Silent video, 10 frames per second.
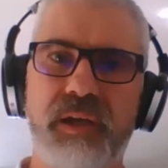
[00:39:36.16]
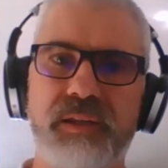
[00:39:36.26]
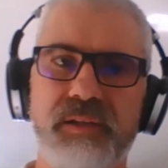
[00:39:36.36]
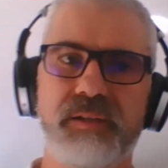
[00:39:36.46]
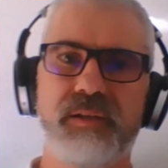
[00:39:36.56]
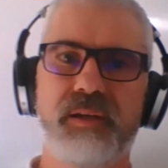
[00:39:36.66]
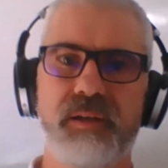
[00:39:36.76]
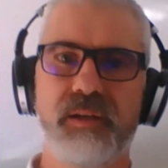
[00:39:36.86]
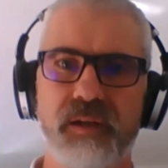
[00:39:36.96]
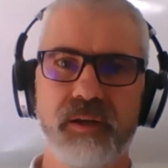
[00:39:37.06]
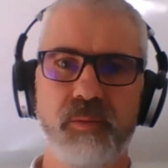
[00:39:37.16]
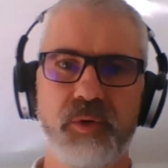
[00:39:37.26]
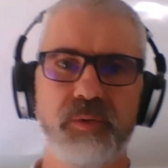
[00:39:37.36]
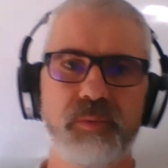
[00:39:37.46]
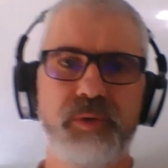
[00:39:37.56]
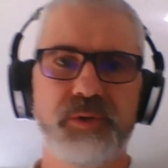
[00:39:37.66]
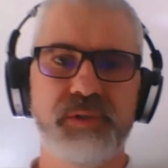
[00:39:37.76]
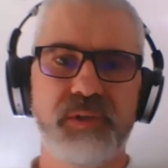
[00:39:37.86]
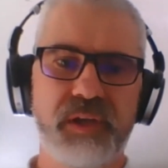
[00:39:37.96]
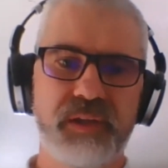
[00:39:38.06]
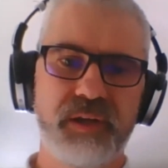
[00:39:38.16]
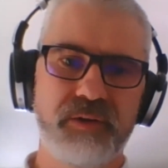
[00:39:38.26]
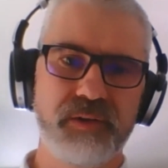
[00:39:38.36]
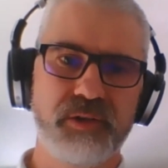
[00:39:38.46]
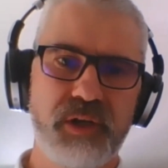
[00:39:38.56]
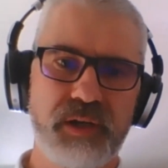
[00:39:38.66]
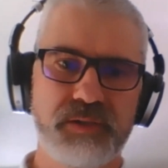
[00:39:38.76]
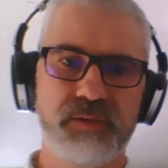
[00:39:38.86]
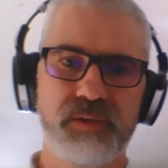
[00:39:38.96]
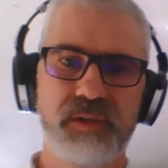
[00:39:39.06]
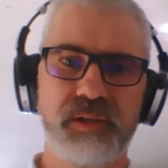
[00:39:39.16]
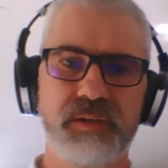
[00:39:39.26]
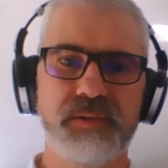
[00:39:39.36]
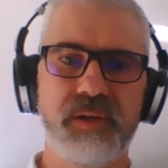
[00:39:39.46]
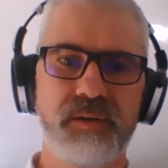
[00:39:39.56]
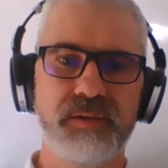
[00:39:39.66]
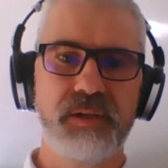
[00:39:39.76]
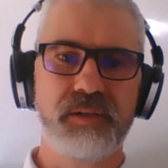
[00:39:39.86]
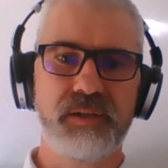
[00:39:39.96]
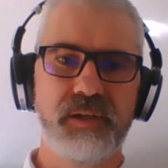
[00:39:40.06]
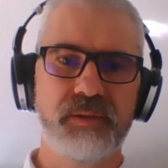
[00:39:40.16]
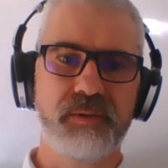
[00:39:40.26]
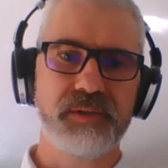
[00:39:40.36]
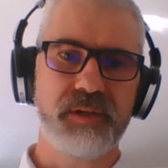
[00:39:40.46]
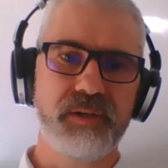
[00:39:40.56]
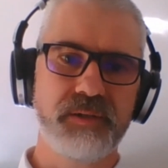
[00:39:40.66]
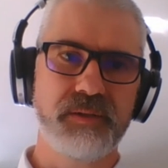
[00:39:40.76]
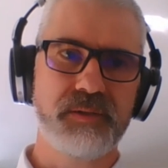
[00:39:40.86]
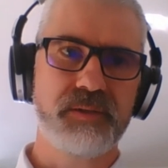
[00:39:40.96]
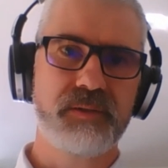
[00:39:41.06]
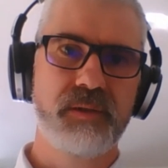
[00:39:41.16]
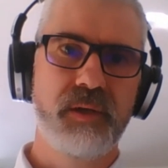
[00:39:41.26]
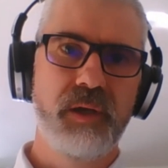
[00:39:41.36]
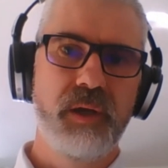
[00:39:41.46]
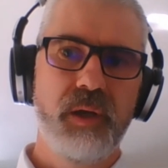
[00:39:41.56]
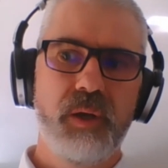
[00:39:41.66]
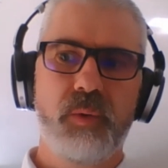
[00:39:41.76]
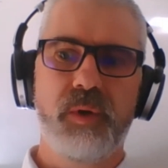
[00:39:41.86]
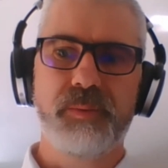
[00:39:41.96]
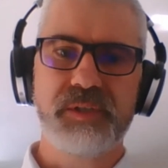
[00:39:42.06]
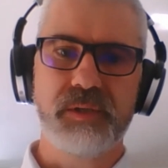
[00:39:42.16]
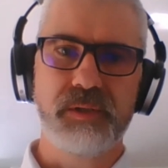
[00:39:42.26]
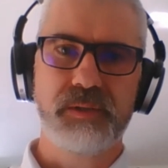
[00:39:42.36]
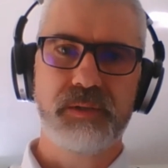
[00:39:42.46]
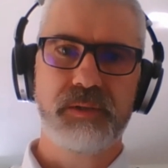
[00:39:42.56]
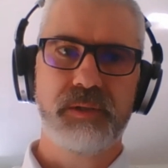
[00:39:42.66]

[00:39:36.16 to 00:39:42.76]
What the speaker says: Kathleen and I both posted that there in the chat, so the link is there. It's on Enterprise Ireland's website.